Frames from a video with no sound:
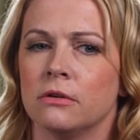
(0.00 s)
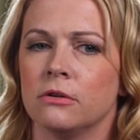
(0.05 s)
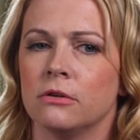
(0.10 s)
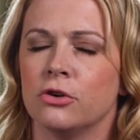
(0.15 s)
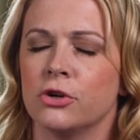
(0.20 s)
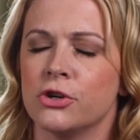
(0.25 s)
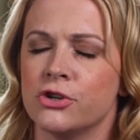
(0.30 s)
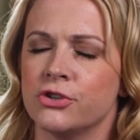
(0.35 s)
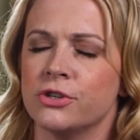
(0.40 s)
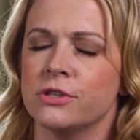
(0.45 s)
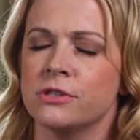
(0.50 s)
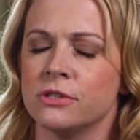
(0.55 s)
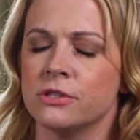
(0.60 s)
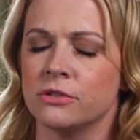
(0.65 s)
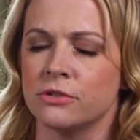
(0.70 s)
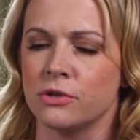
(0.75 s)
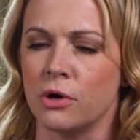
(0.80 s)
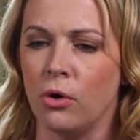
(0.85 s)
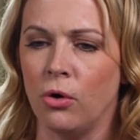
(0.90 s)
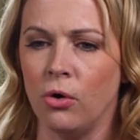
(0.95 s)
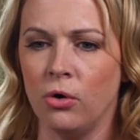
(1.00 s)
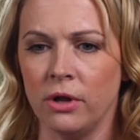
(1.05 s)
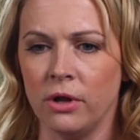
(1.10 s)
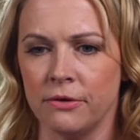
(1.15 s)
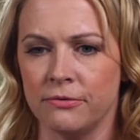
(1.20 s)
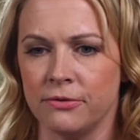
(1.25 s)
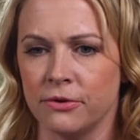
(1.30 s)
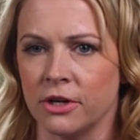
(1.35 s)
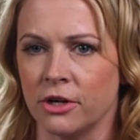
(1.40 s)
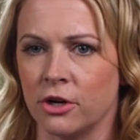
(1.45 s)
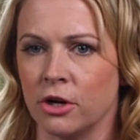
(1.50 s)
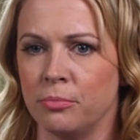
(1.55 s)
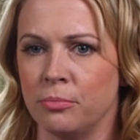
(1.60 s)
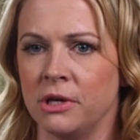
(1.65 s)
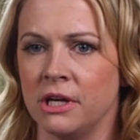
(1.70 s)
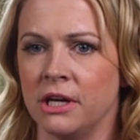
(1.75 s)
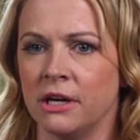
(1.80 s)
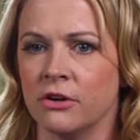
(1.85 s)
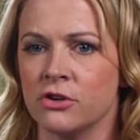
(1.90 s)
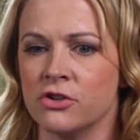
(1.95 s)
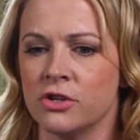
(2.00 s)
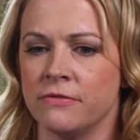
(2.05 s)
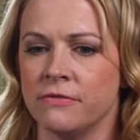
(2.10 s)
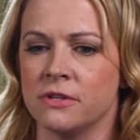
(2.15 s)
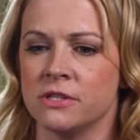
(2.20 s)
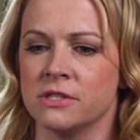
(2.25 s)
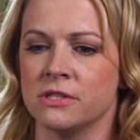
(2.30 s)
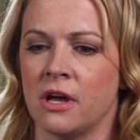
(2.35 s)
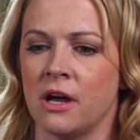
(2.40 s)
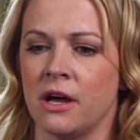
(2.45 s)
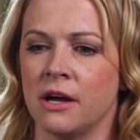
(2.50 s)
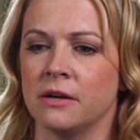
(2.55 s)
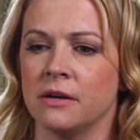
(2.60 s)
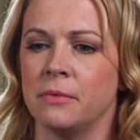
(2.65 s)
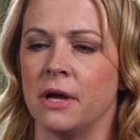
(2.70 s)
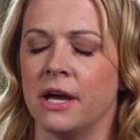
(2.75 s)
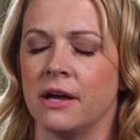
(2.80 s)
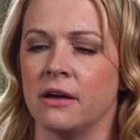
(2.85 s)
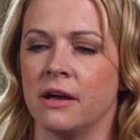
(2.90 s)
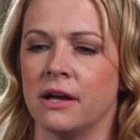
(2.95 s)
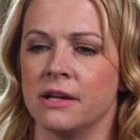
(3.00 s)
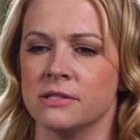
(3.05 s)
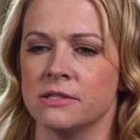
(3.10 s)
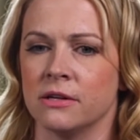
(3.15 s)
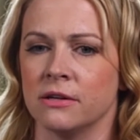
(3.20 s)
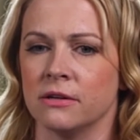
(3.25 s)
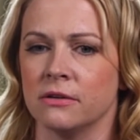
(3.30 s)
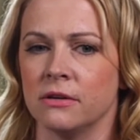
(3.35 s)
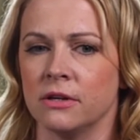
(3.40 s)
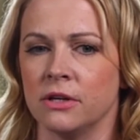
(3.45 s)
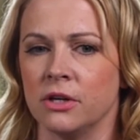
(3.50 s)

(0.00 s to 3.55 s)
Christians as a whole, I feel like, are being shoved aside as a,